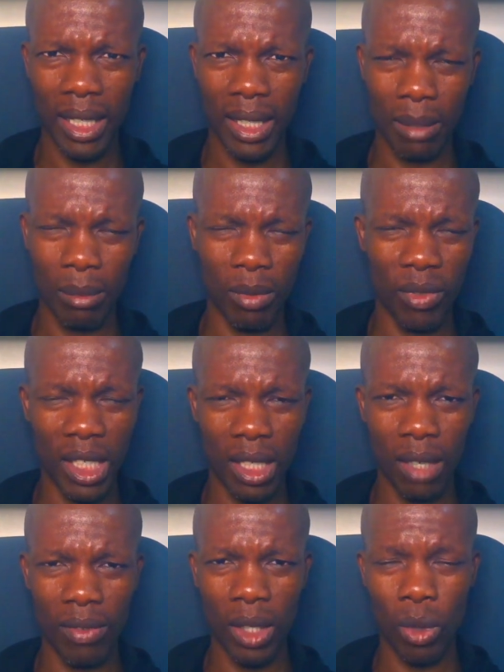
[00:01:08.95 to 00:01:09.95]
some of the
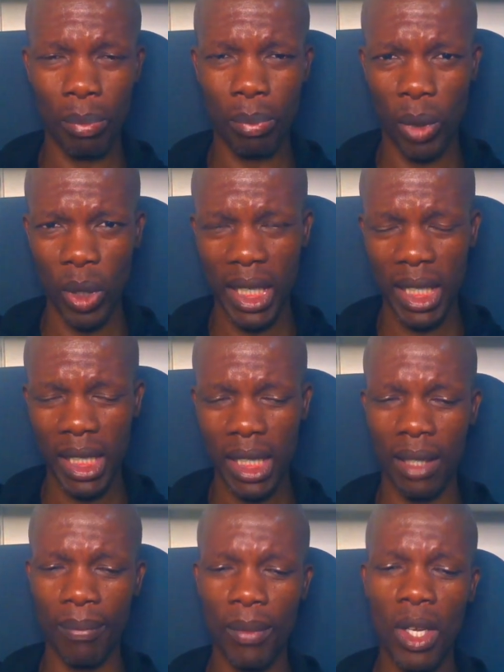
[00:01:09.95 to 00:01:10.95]
stuff that we're
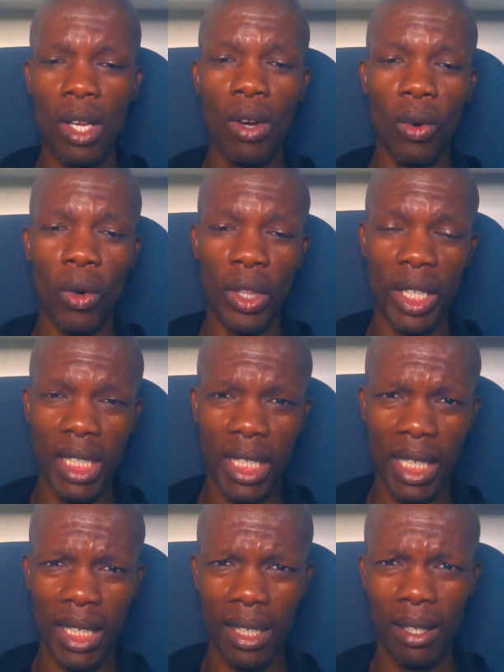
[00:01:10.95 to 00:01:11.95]
broadcasting on this
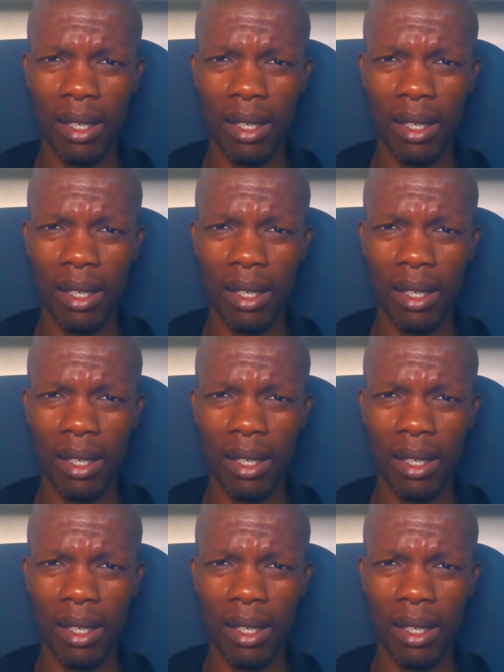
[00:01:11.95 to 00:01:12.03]
channel,